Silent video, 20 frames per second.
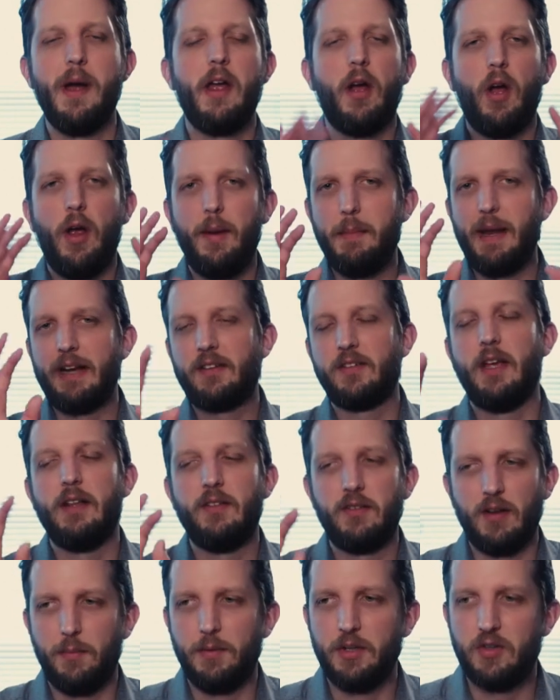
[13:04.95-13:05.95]
makes
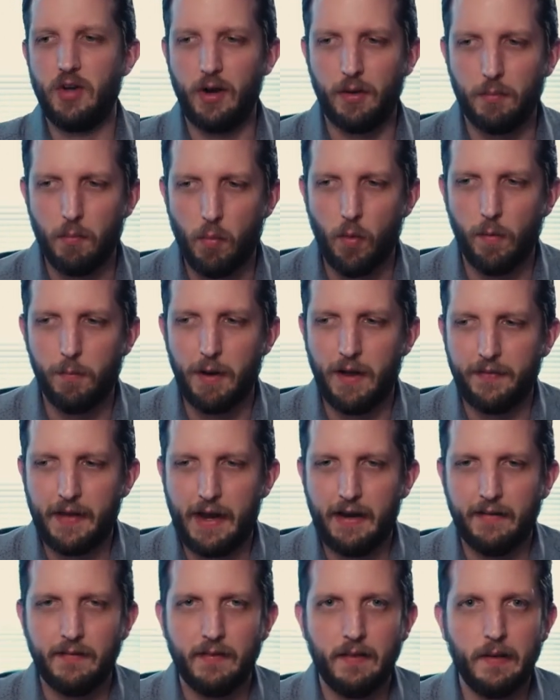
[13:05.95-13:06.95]
sense. I'll be talking more about
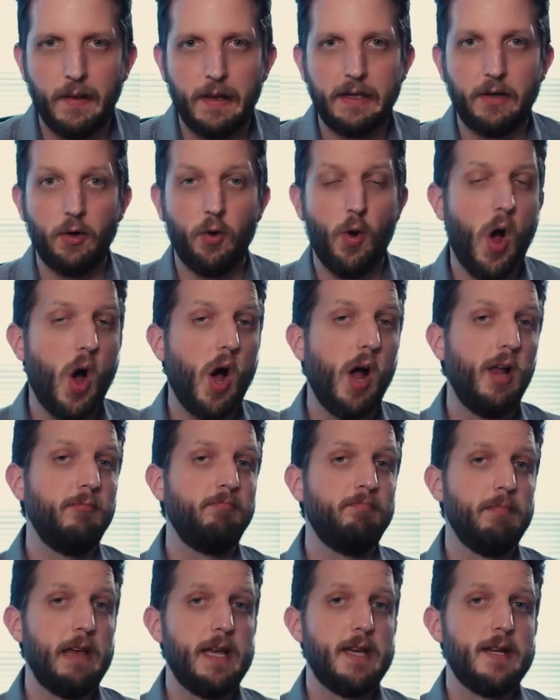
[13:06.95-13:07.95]
that later
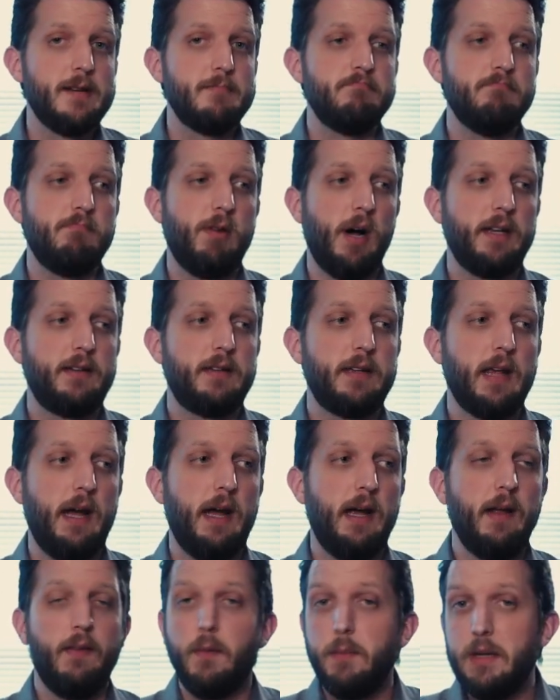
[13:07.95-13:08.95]
on. But
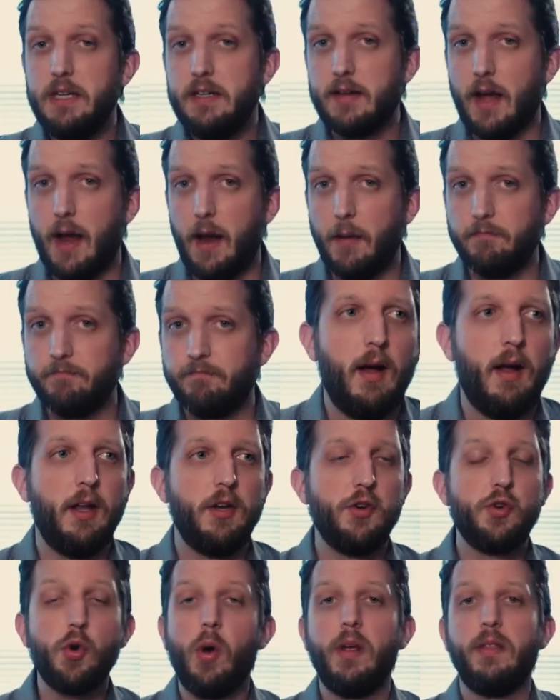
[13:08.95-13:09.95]
in the meantime,
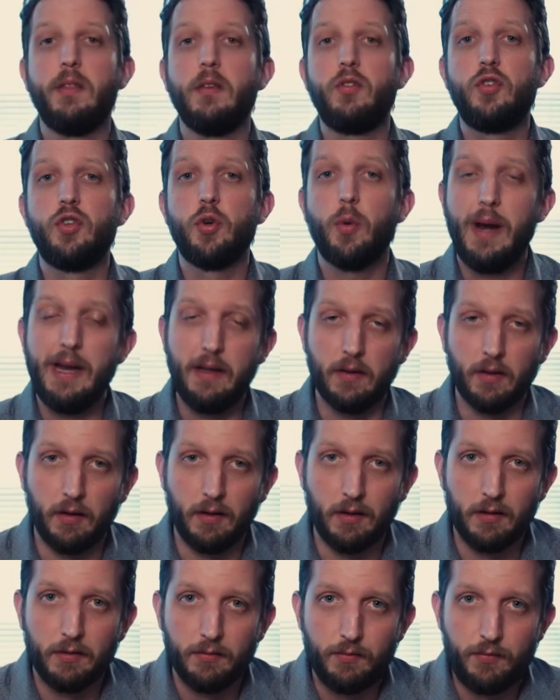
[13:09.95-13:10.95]
enjoy the
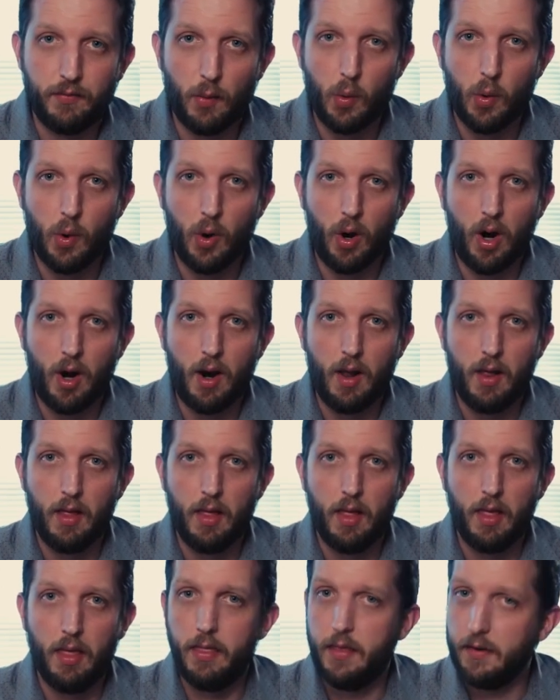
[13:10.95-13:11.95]
trailer for
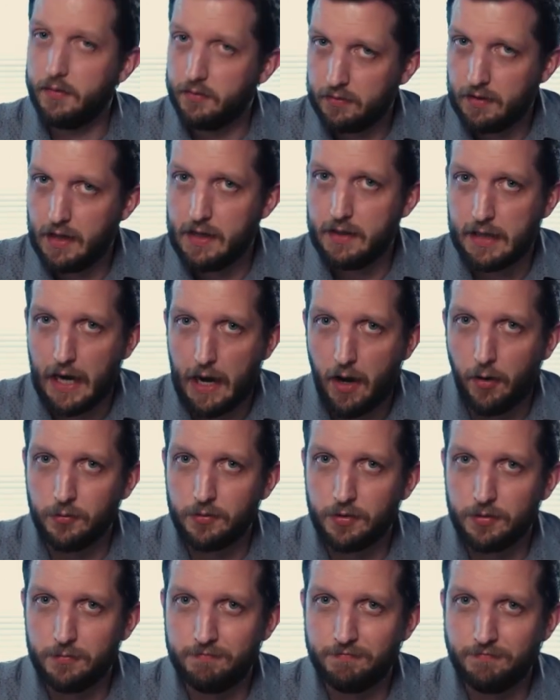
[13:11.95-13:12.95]
The Stakeout.
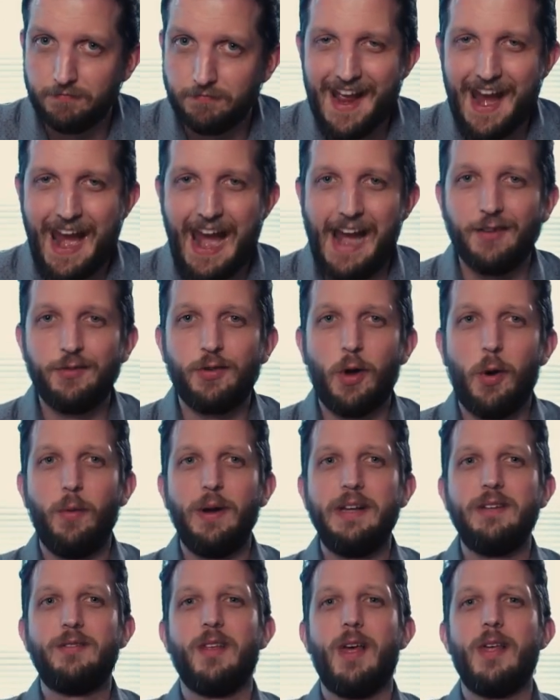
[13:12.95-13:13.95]
As
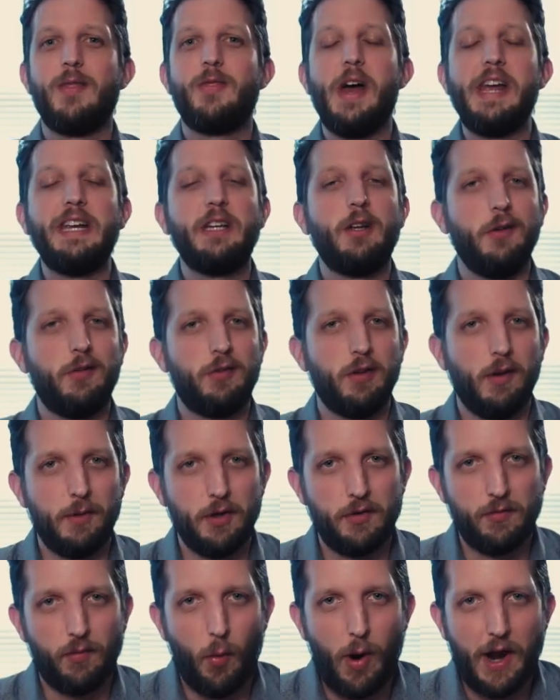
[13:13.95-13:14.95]
always, thank you so
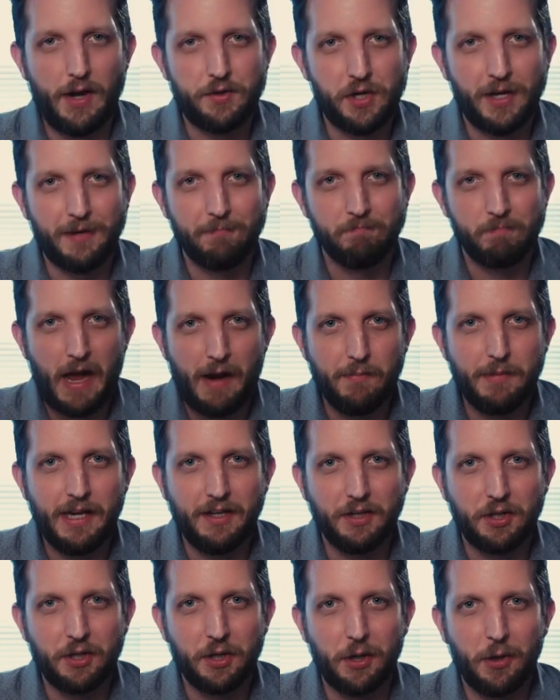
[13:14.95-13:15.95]
much for watching. I'm
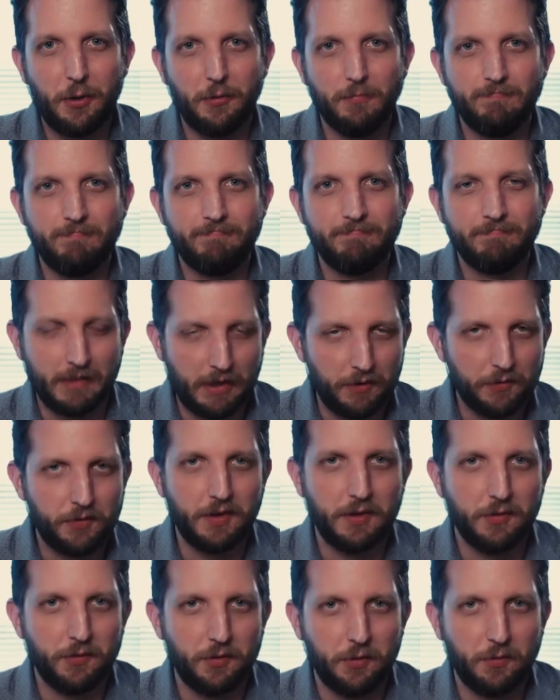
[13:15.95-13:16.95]
Andy Knode. I'll
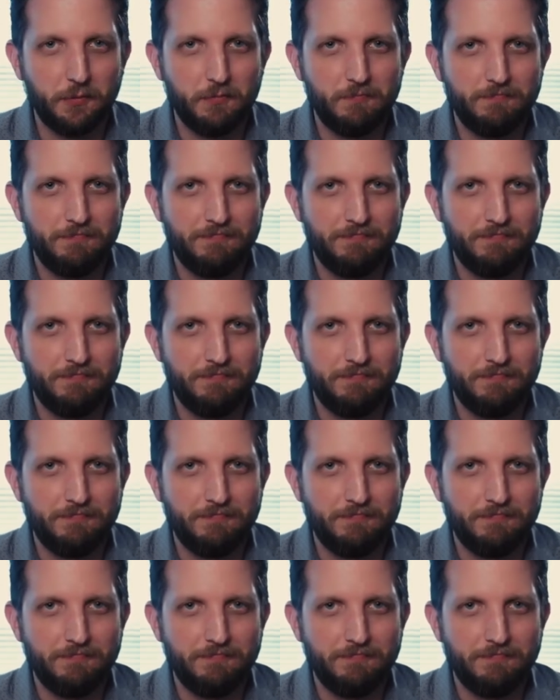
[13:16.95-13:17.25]
see you soon.